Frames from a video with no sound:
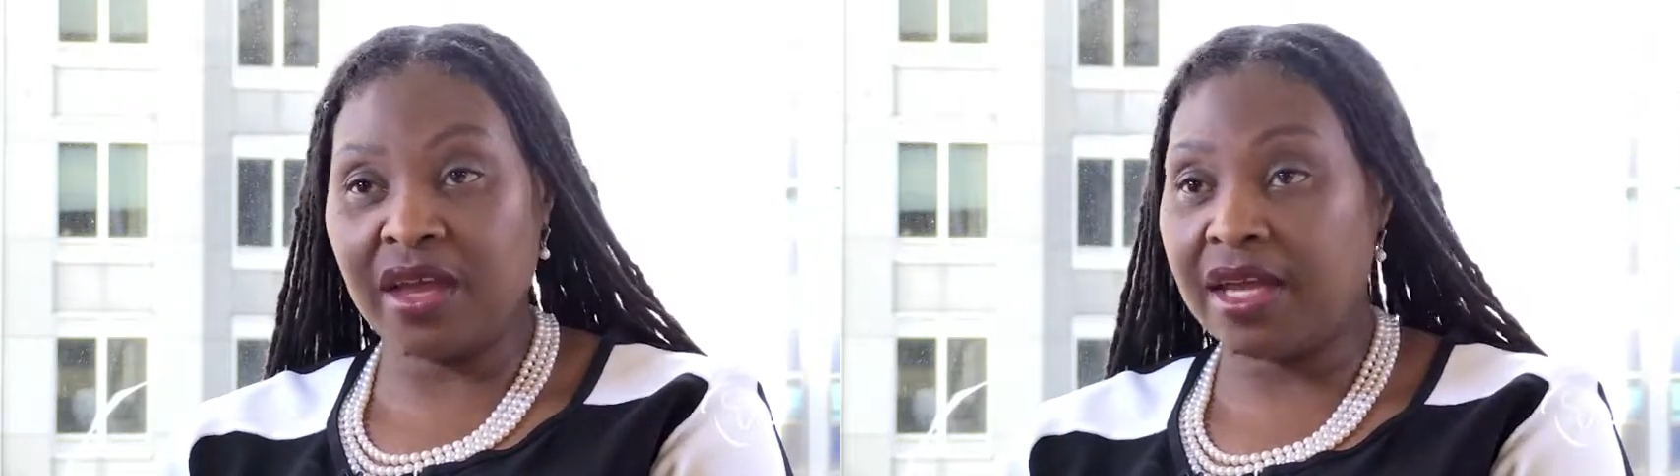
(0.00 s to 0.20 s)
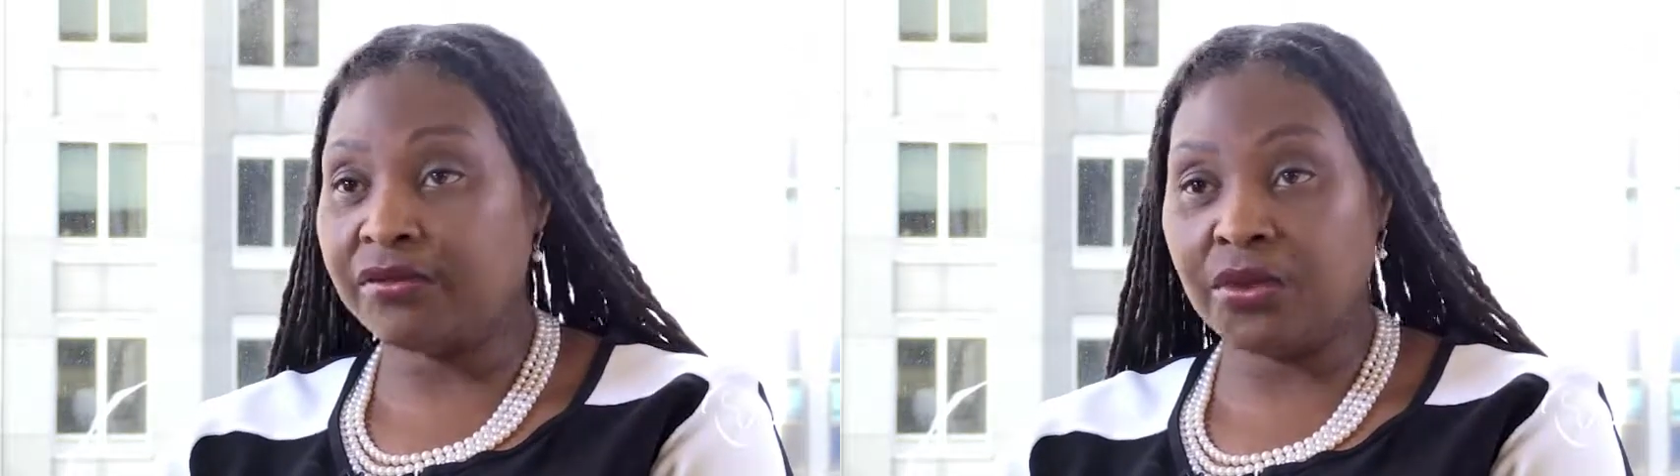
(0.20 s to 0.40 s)

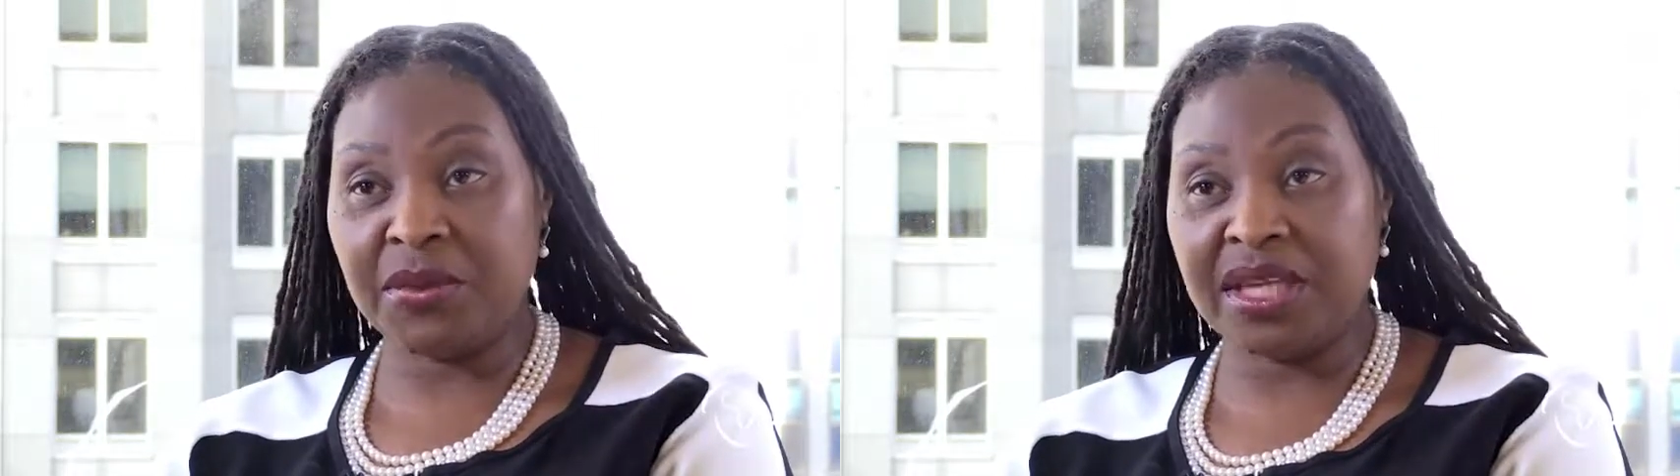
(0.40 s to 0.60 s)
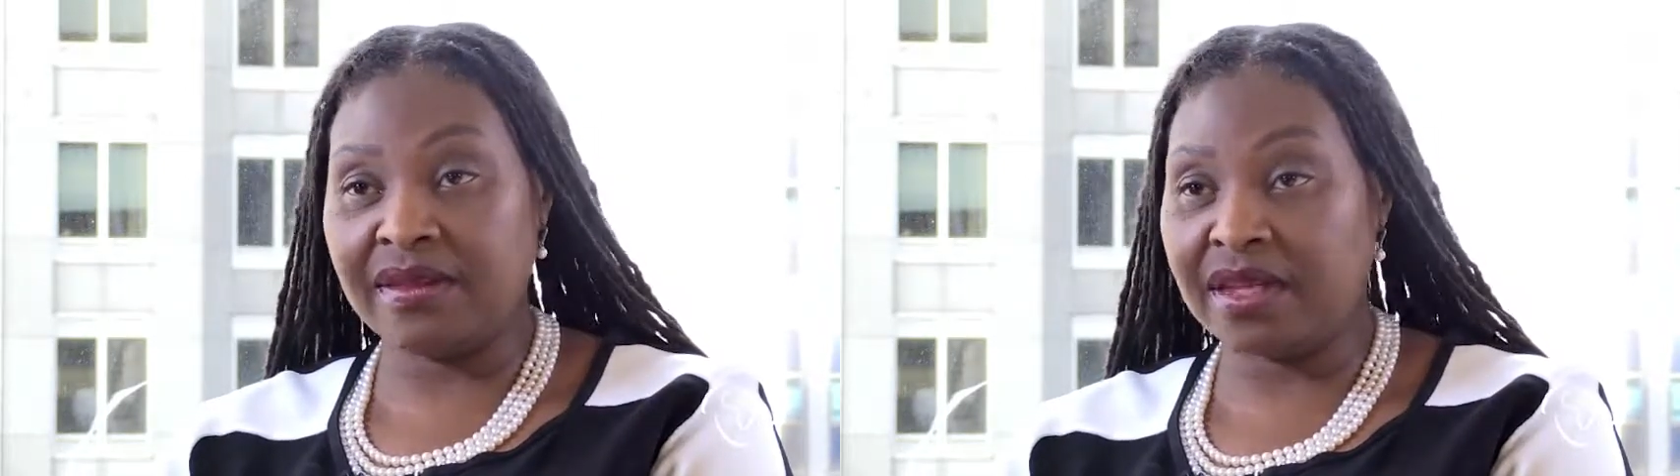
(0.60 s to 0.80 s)
And for
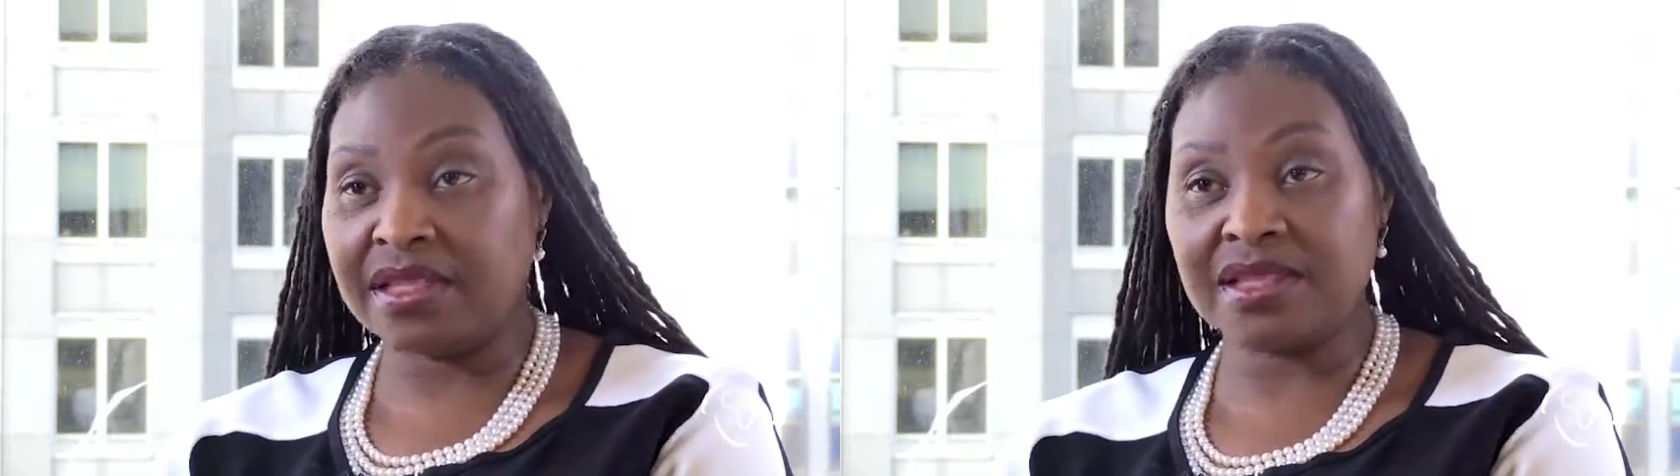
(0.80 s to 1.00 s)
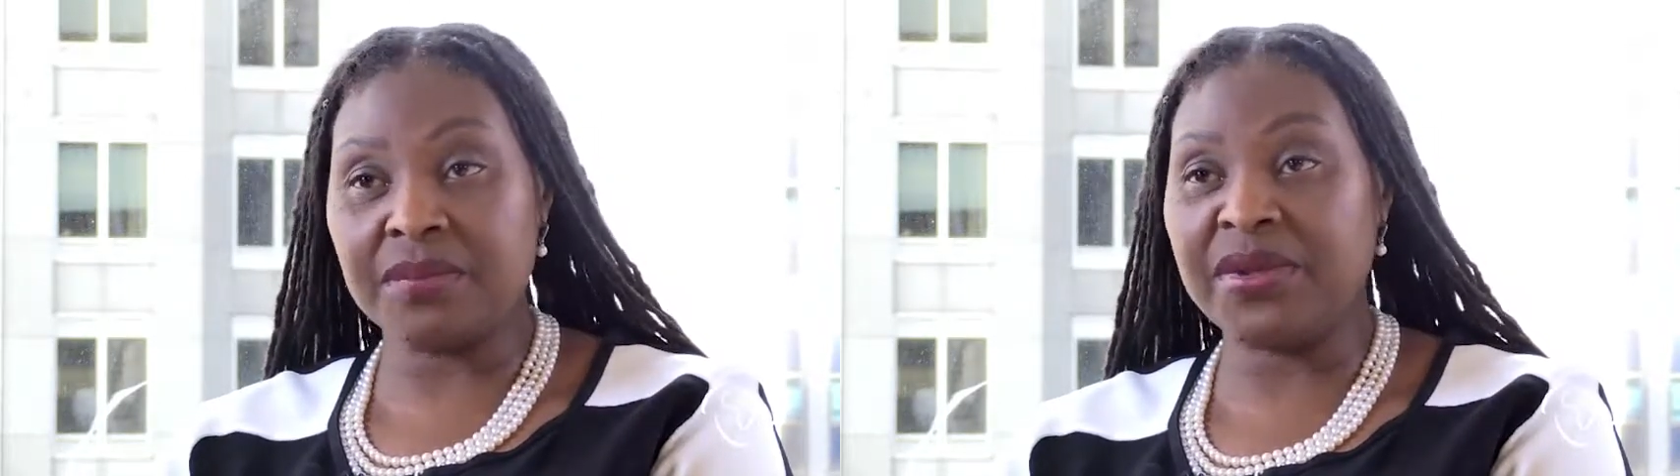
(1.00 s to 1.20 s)
me, that
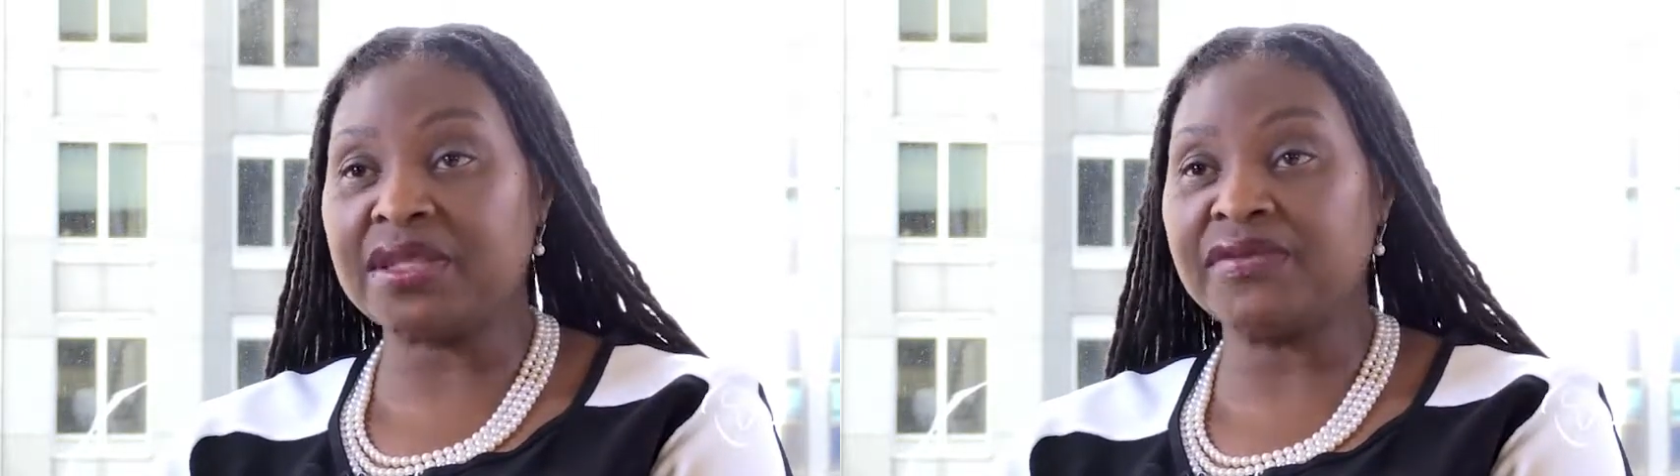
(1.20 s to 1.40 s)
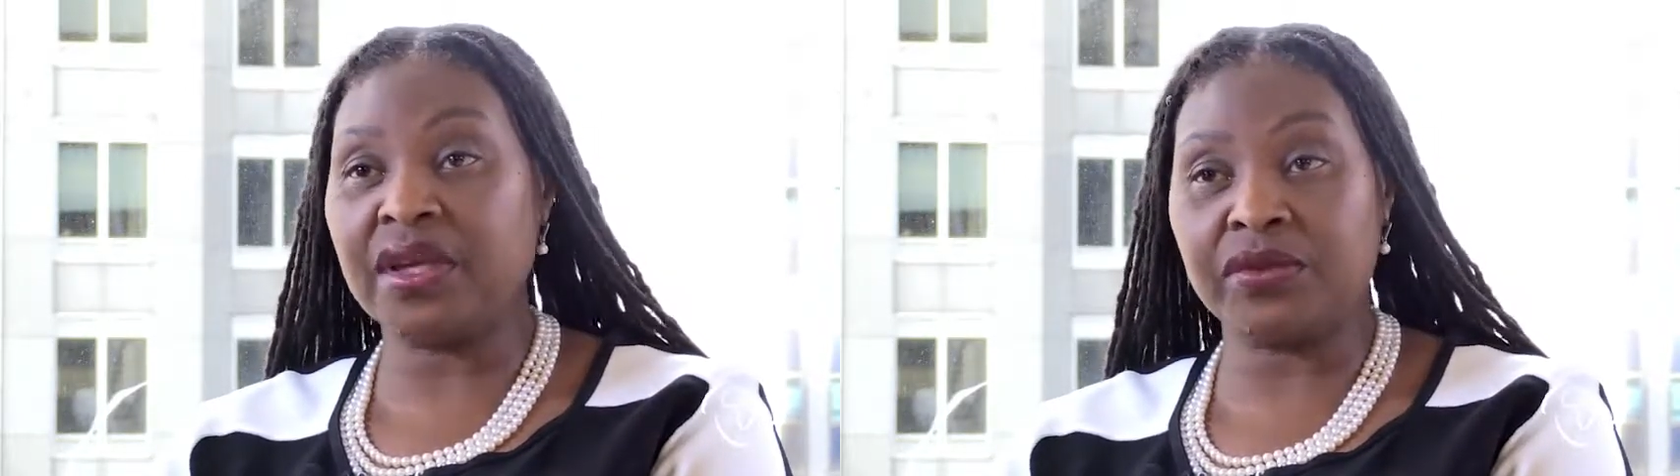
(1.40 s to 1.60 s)
is the
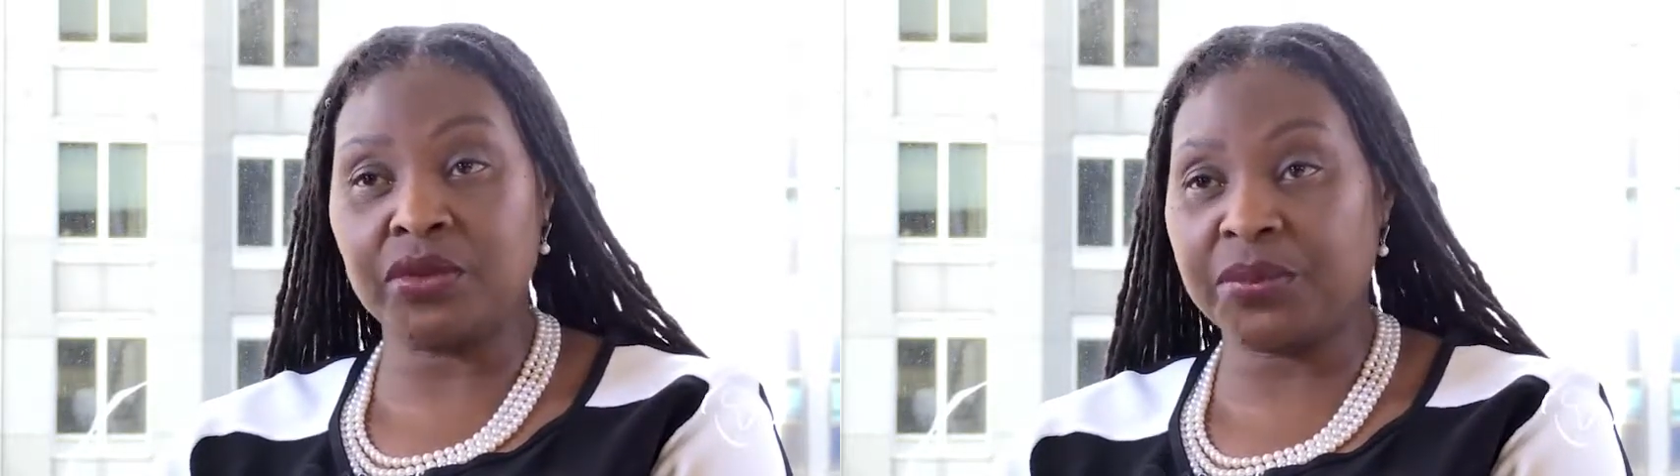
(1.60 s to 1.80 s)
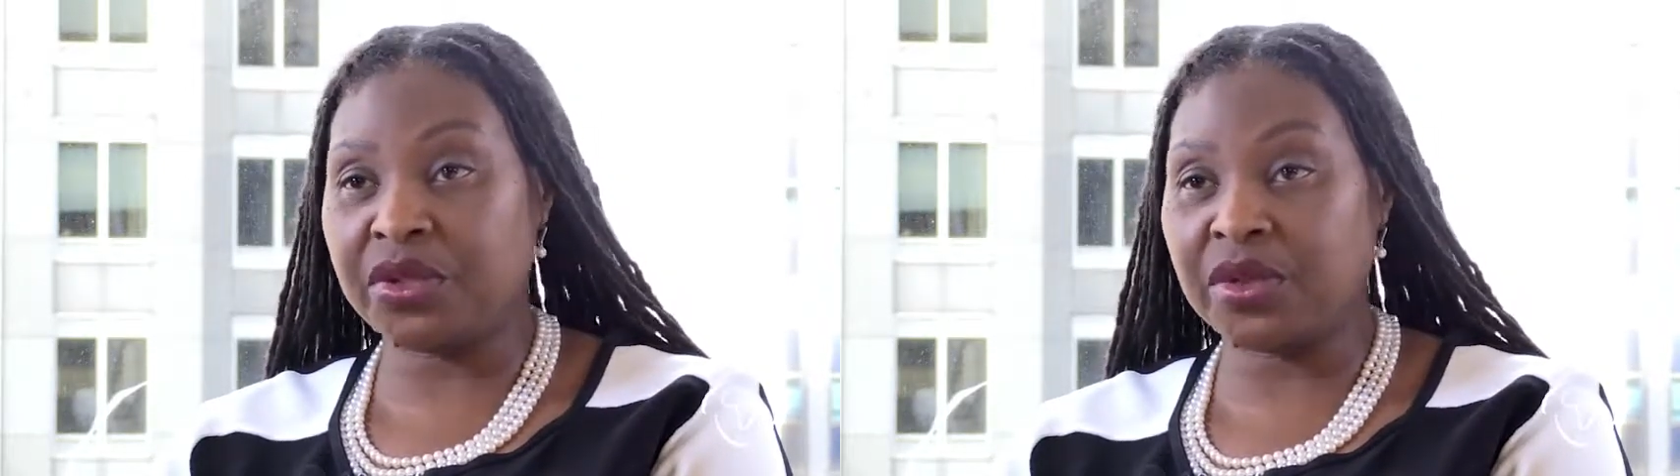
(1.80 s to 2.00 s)
best
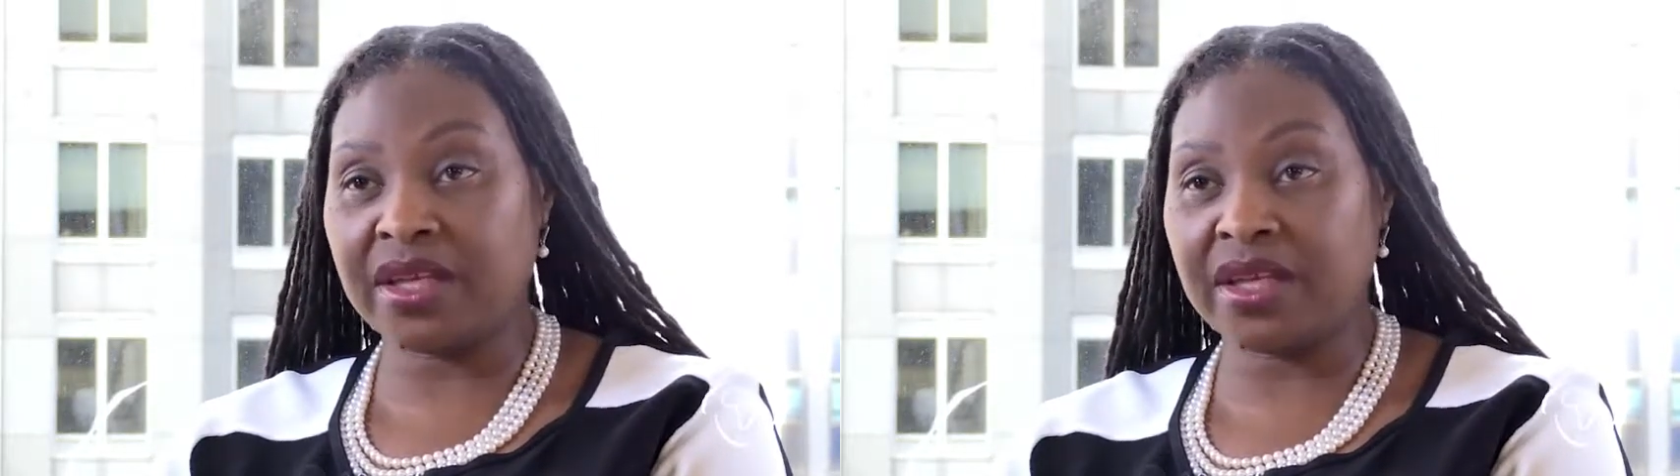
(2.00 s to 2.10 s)
philanthropy you